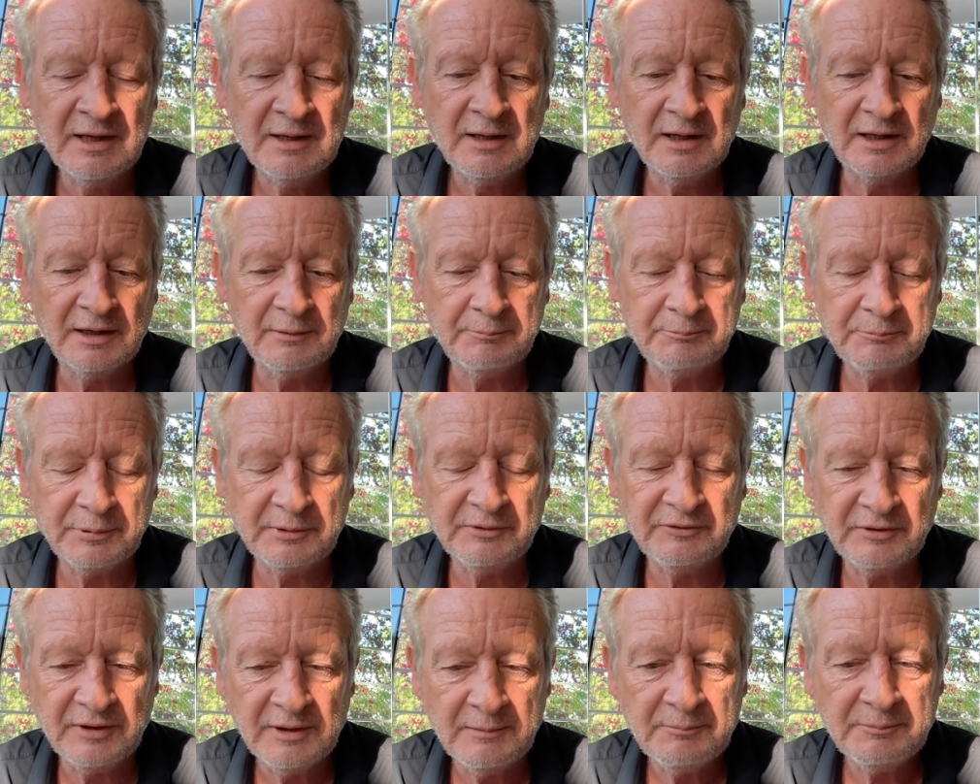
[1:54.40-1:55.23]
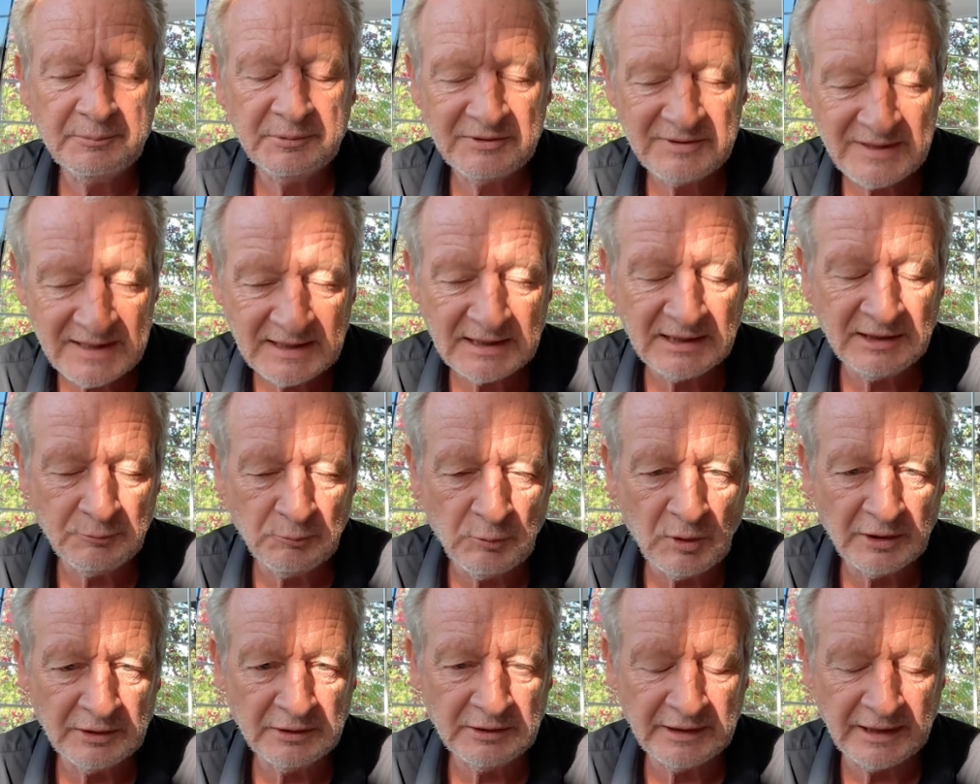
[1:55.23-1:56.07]
uh, but particularly
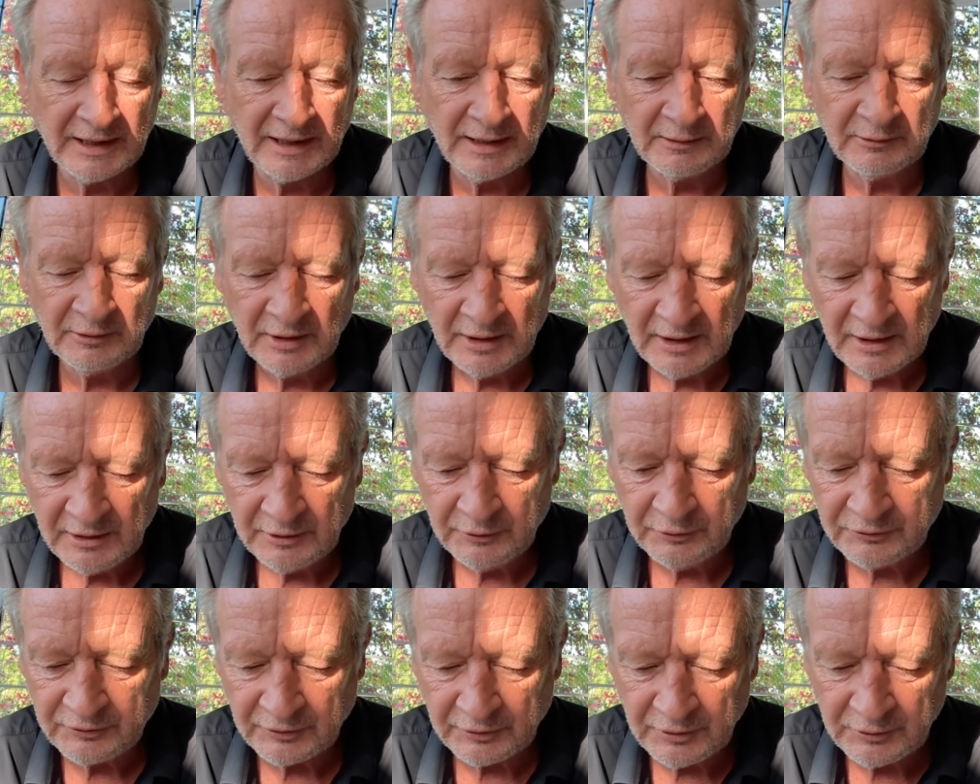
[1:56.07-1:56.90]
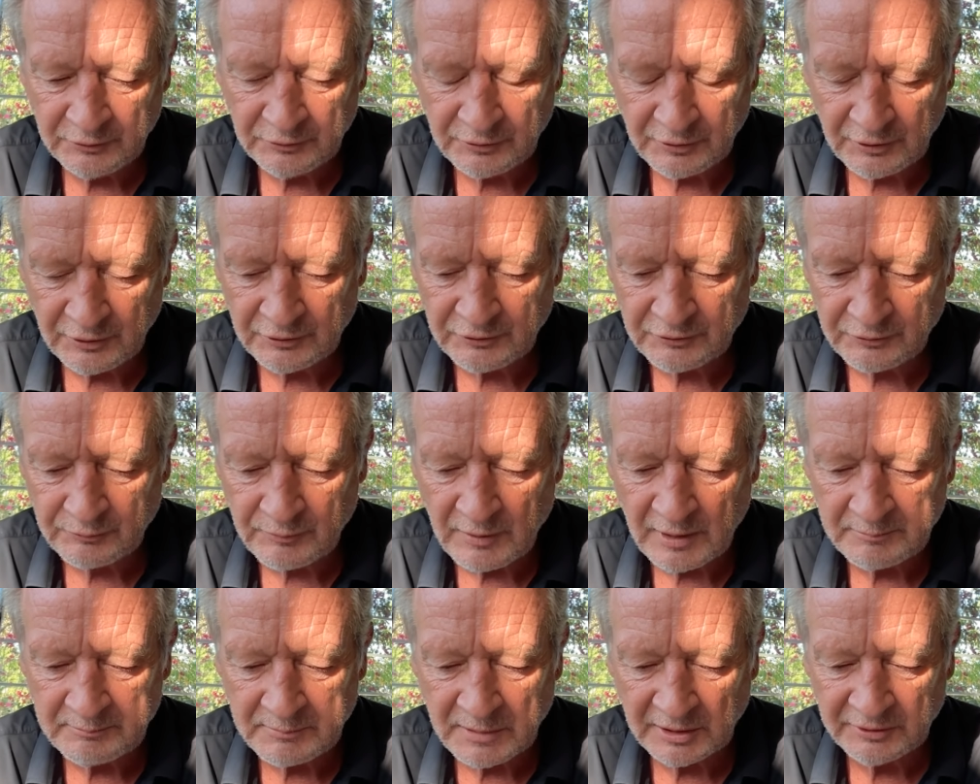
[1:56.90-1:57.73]
one gang who's, who's it's
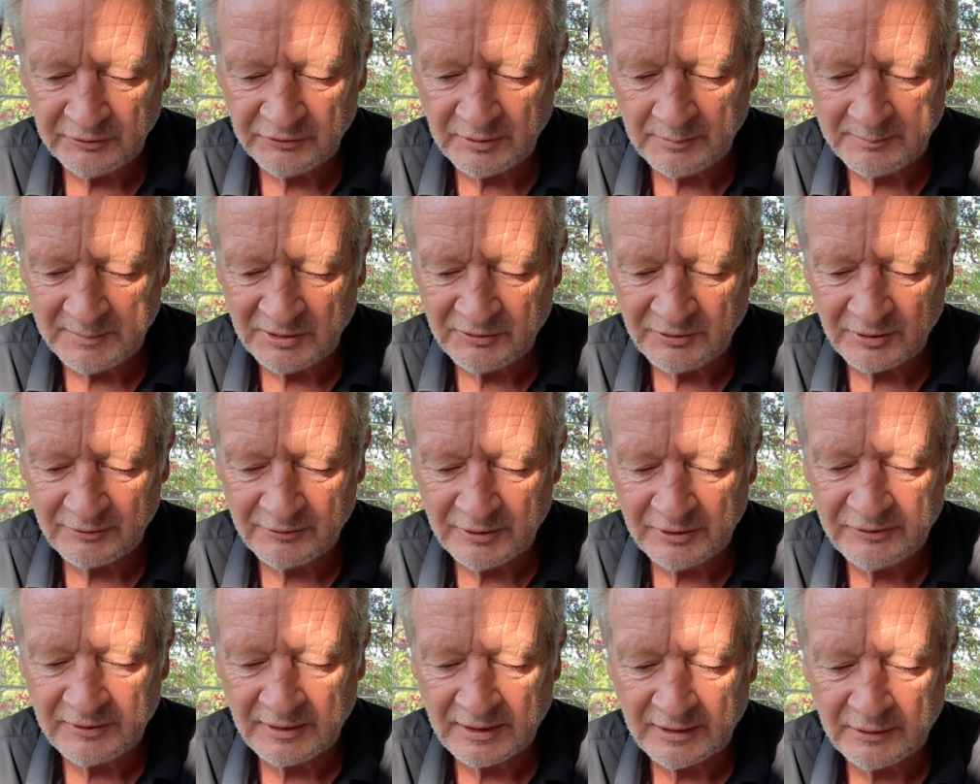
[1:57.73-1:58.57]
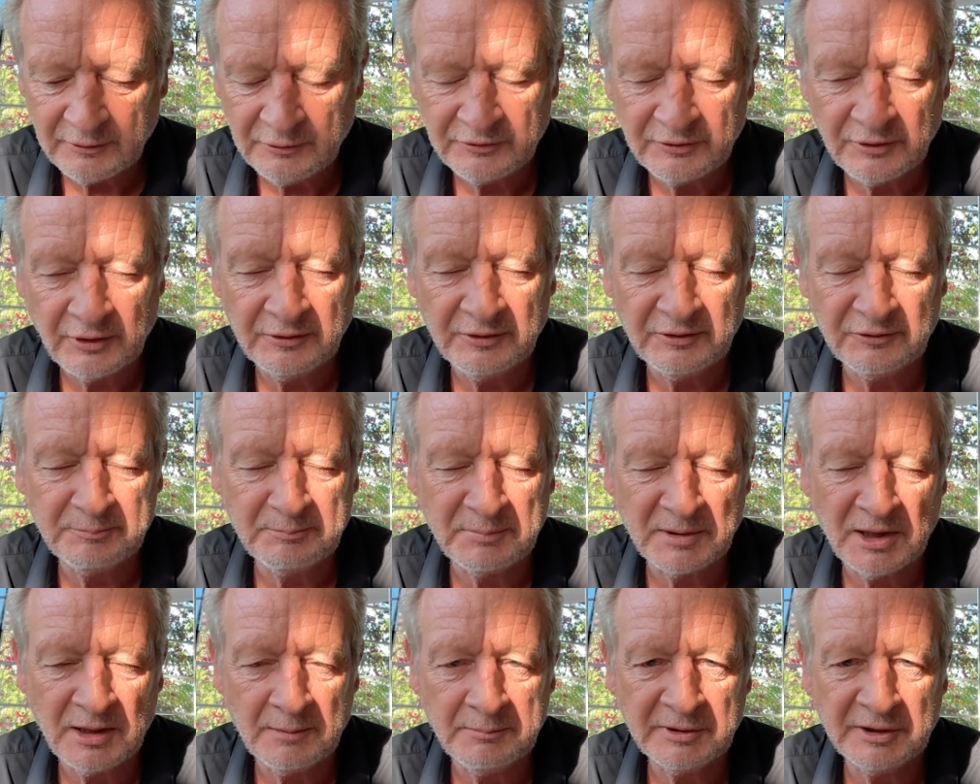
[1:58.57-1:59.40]
run by Jimmy Cherizier, who's known as
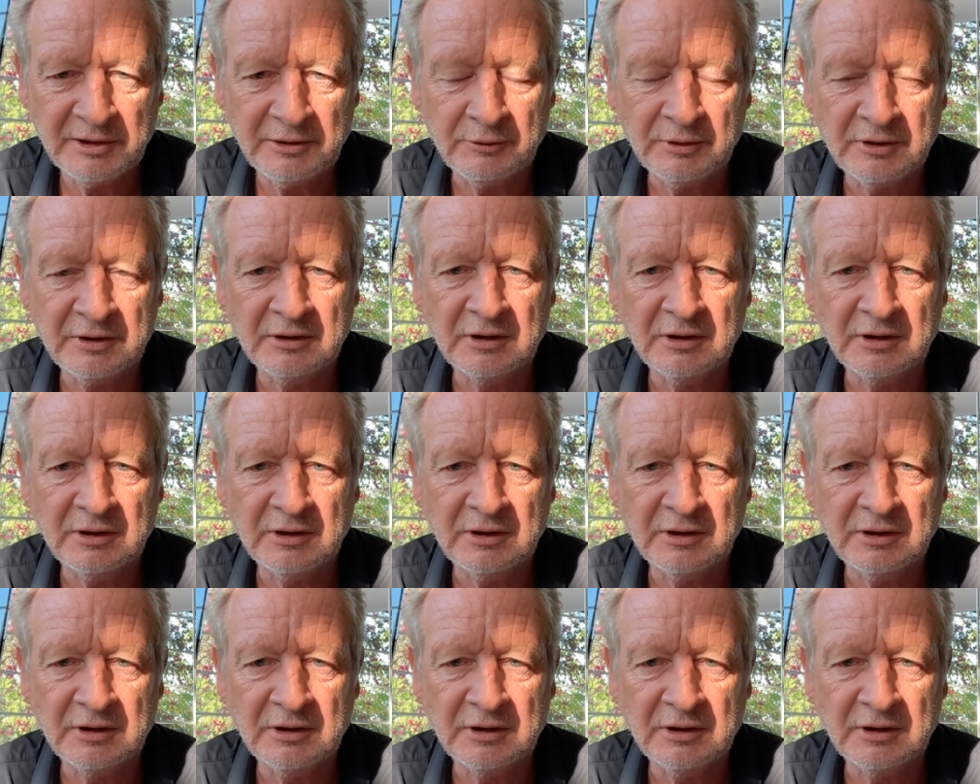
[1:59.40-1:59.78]
Barbecue, can